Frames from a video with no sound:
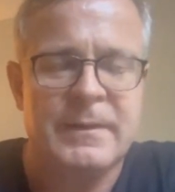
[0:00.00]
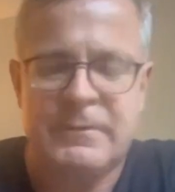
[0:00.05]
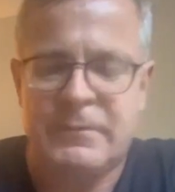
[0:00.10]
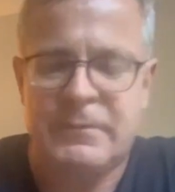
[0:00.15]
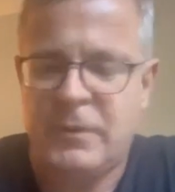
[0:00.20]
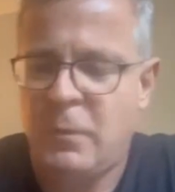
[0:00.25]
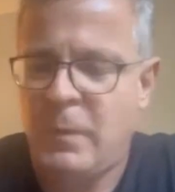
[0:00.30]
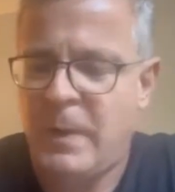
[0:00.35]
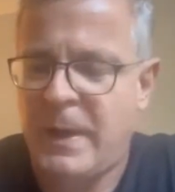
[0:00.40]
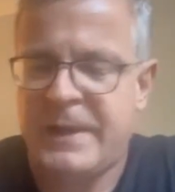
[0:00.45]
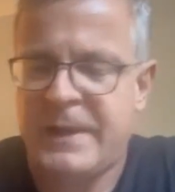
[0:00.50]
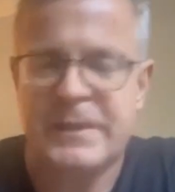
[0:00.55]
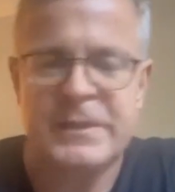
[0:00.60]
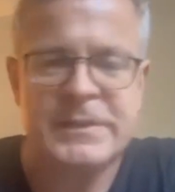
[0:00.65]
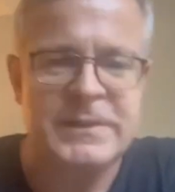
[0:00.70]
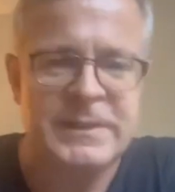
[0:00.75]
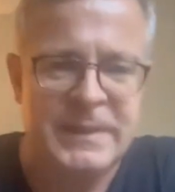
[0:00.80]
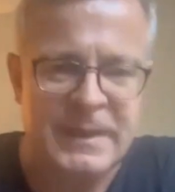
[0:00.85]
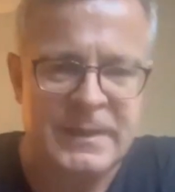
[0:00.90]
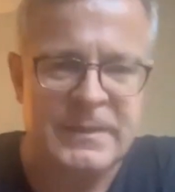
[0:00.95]

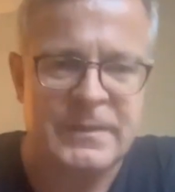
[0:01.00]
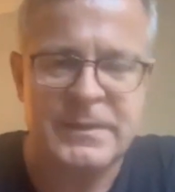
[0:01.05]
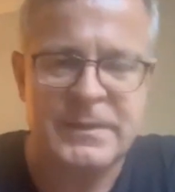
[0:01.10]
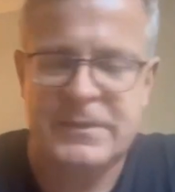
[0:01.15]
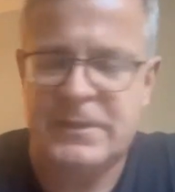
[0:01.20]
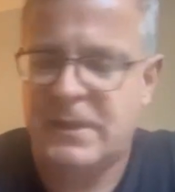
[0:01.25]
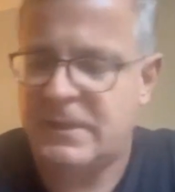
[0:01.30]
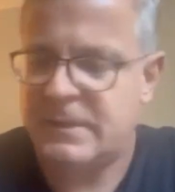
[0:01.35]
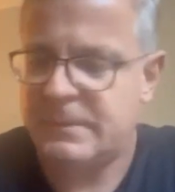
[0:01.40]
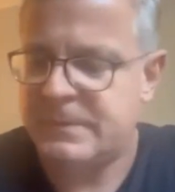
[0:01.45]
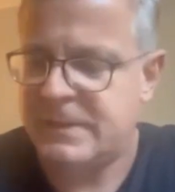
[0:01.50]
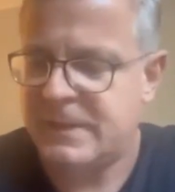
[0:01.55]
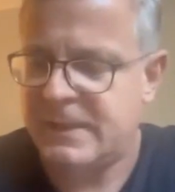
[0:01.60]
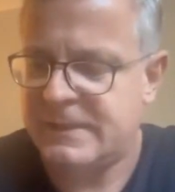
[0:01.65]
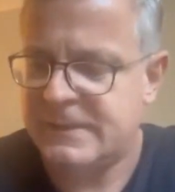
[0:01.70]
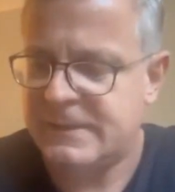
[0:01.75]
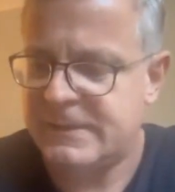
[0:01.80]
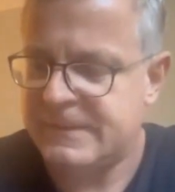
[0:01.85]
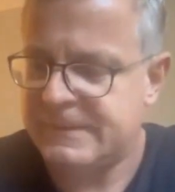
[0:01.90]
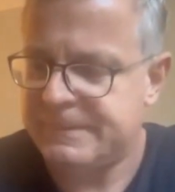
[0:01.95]
requires it under the
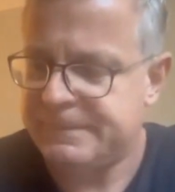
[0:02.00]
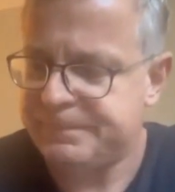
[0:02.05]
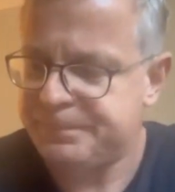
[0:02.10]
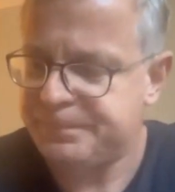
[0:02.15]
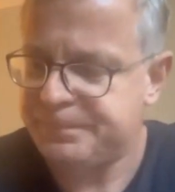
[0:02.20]
circumstances.